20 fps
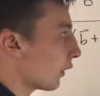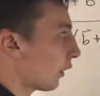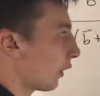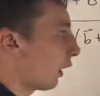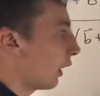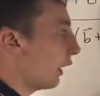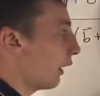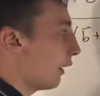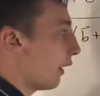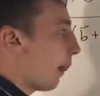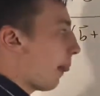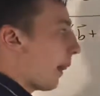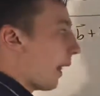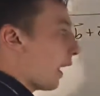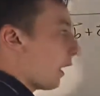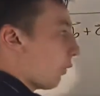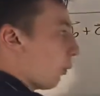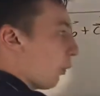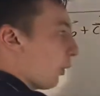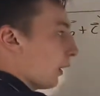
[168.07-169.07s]
all right
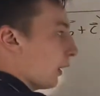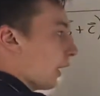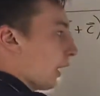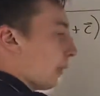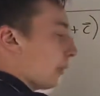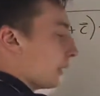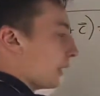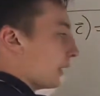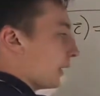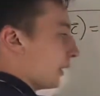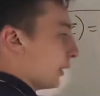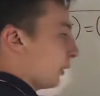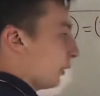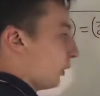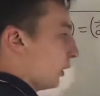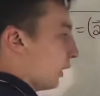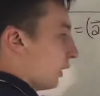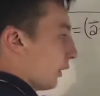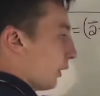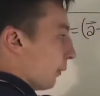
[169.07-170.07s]
and 1 comma
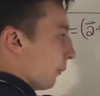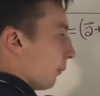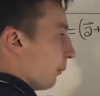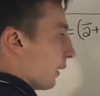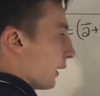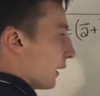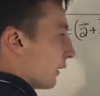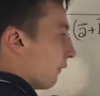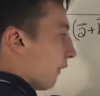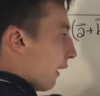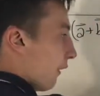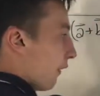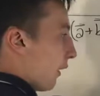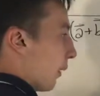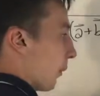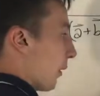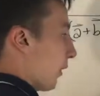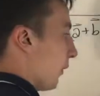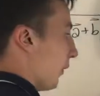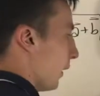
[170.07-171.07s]
2 plus 5
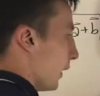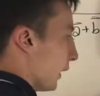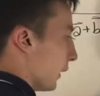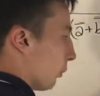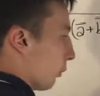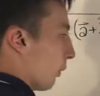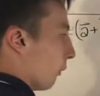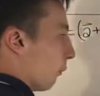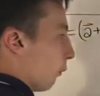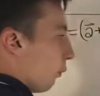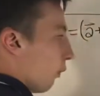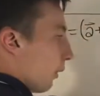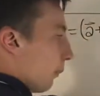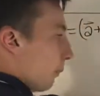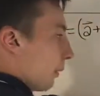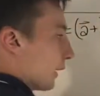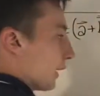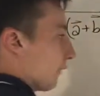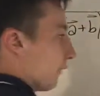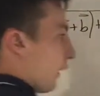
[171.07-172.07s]
comma 3 is well 1
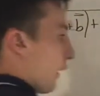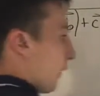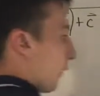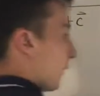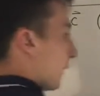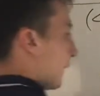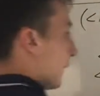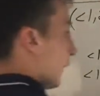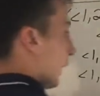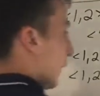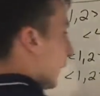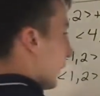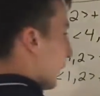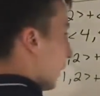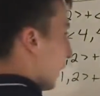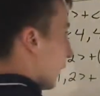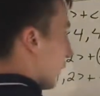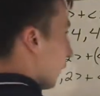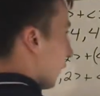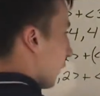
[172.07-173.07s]
plus 5 is
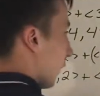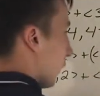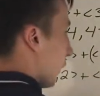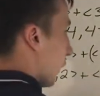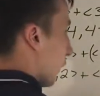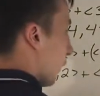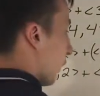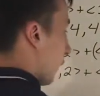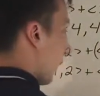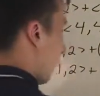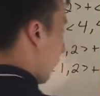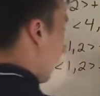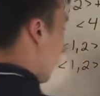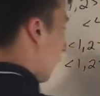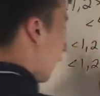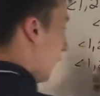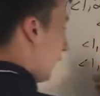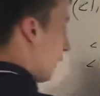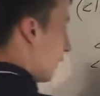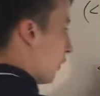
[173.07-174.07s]
6
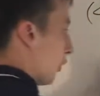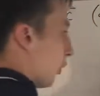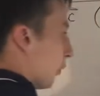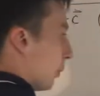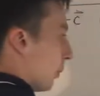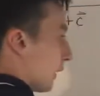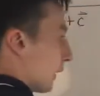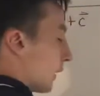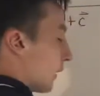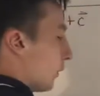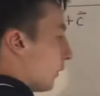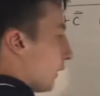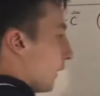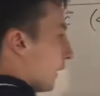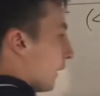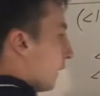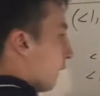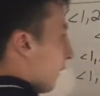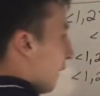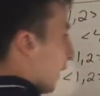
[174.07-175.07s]
and 2 plus
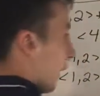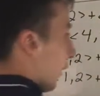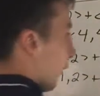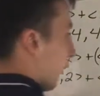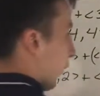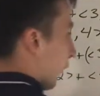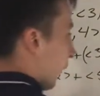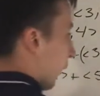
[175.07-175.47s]
3 is 5